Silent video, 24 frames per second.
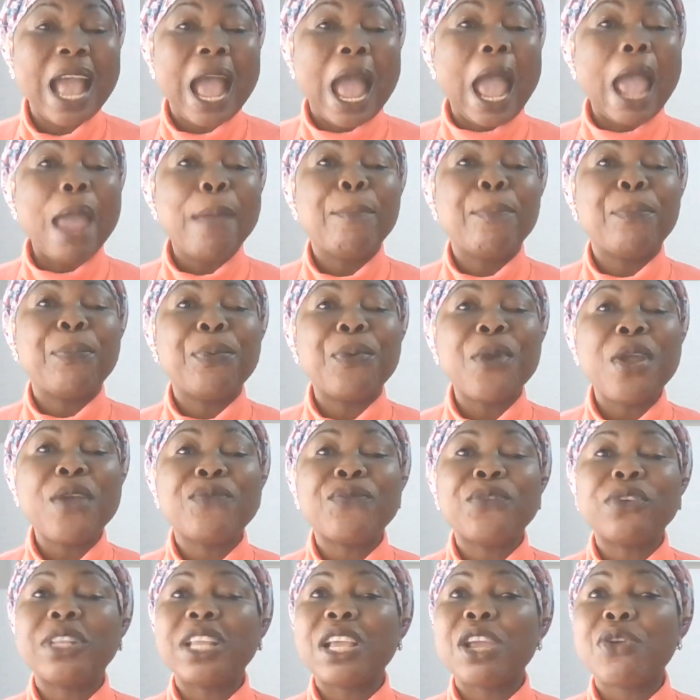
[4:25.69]
I pray
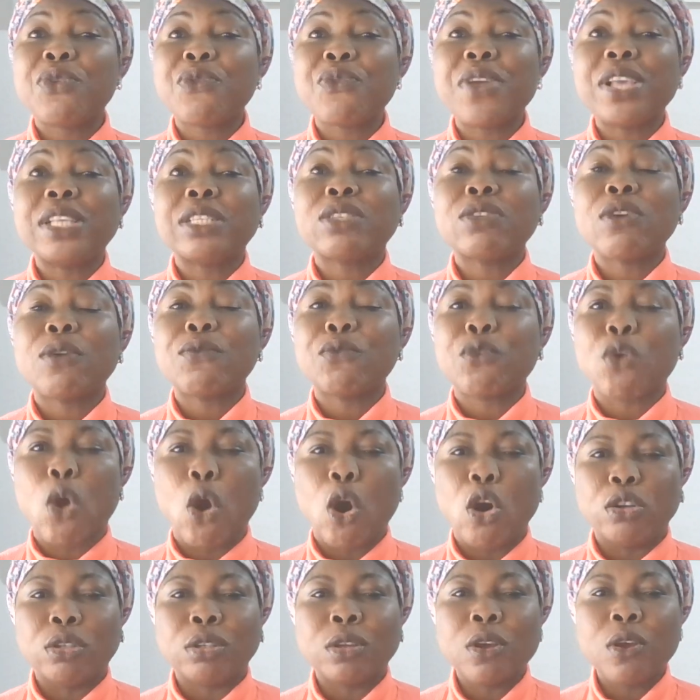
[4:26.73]
for the grace of
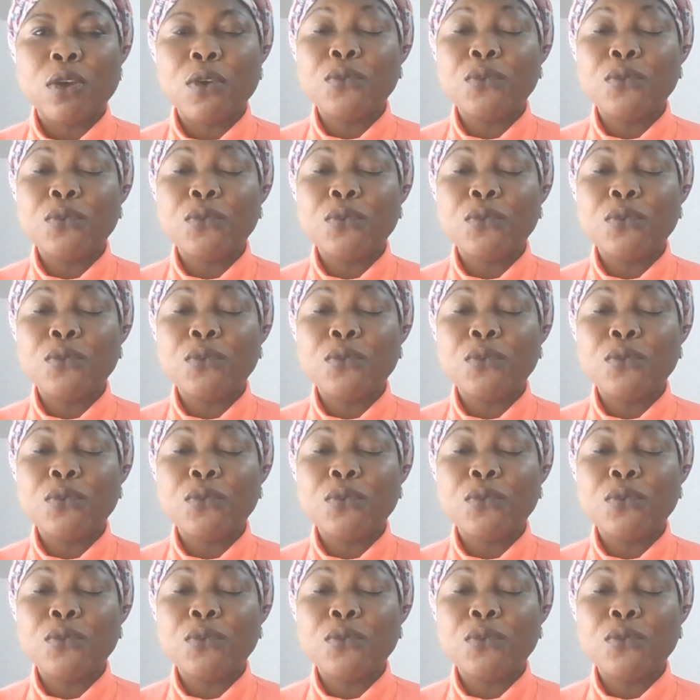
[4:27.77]
God